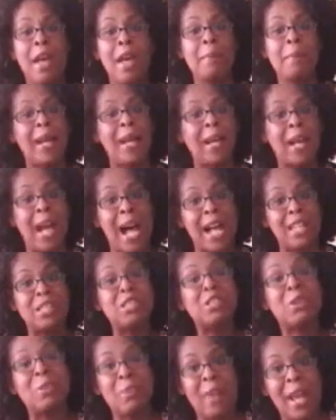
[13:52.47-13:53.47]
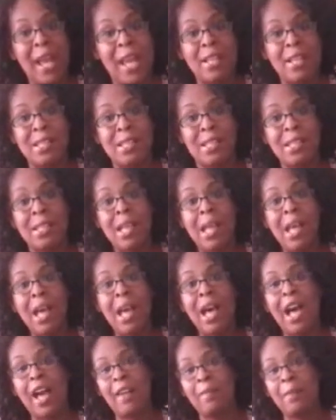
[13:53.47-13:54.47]
And by God's grace,
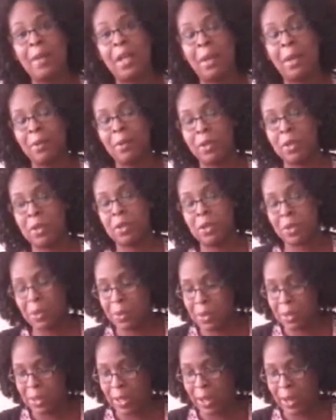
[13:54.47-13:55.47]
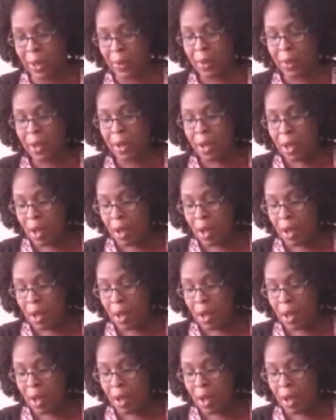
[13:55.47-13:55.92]
I've been able to do so.